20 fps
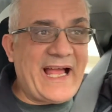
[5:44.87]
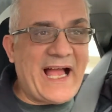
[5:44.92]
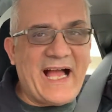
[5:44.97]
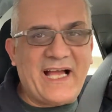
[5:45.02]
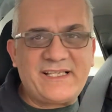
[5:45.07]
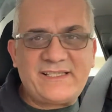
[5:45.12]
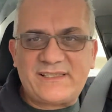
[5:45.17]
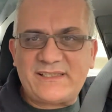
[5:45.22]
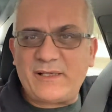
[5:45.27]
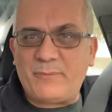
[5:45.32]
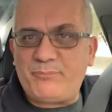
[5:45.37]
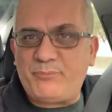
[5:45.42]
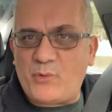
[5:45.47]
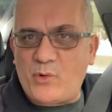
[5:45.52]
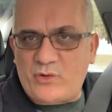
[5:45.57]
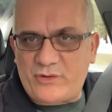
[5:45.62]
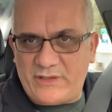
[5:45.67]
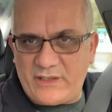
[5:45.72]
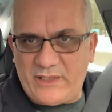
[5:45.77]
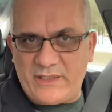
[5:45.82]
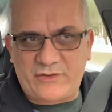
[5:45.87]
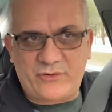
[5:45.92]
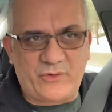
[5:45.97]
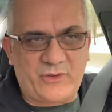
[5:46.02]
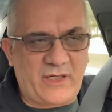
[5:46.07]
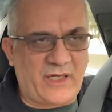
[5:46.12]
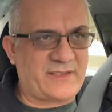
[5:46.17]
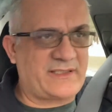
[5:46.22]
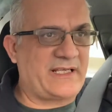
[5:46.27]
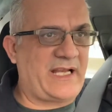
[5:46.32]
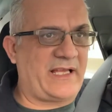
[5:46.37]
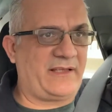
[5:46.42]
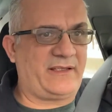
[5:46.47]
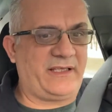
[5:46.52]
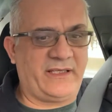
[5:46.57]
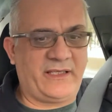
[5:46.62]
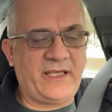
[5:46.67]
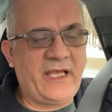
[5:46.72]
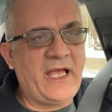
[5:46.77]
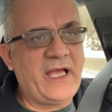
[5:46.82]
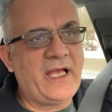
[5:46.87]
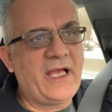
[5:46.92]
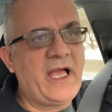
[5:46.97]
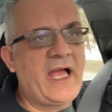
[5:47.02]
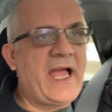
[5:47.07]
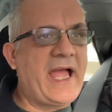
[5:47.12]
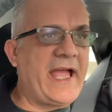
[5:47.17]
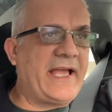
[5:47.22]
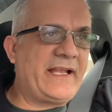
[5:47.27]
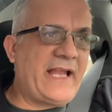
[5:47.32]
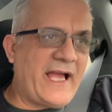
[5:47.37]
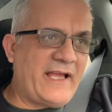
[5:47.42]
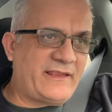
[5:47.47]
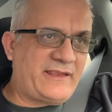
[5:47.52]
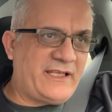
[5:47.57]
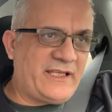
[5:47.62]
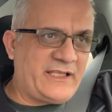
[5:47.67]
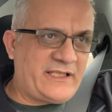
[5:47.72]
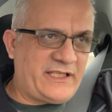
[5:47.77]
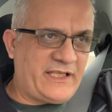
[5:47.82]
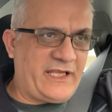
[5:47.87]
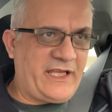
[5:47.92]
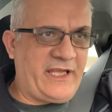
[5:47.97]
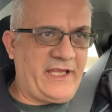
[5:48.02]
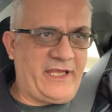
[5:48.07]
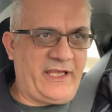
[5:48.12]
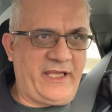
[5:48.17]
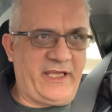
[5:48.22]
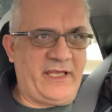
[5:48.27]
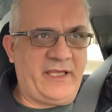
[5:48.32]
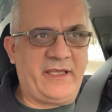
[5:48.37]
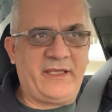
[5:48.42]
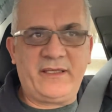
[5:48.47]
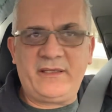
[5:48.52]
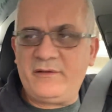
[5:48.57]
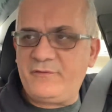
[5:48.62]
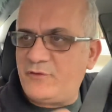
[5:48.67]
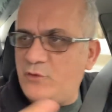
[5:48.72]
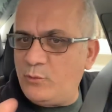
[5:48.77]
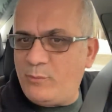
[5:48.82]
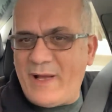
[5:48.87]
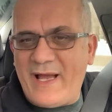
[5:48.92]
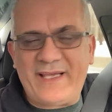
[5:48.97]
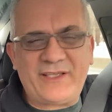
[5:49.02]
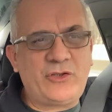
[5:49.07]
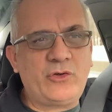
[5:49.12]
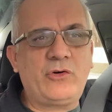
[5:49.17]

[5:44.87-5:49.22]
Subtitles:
I support electric cars, and I think if you buy it,